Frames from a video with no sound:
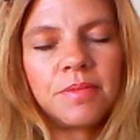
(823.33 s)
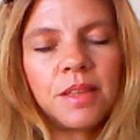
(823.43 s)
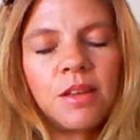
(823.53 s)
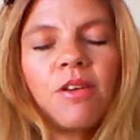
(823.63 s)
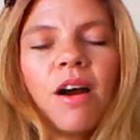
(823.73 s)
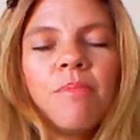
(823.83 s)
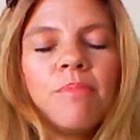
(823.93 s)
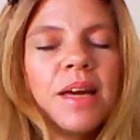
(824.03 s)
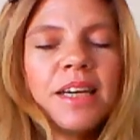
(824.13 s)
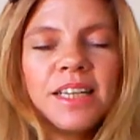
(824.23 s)
There are
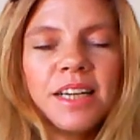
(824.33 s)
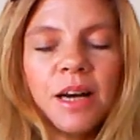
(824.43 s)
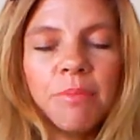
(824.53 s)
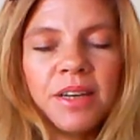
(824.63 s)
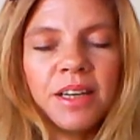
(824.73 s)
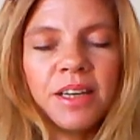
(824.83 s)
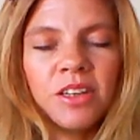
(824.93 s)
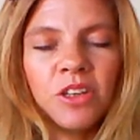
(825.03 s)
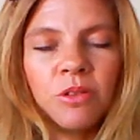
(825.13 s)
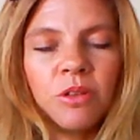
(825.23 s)
many accompanying
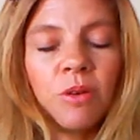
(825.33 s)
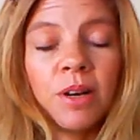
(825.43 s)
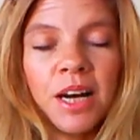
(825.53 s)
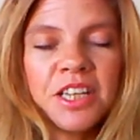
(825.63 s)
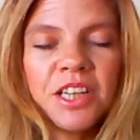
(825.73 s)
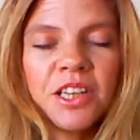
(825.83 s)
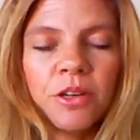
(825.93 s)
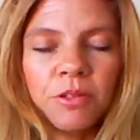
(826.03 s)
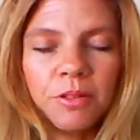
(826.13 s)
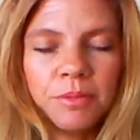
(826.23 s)
you. You are not
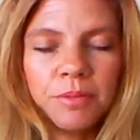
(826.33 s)
alone.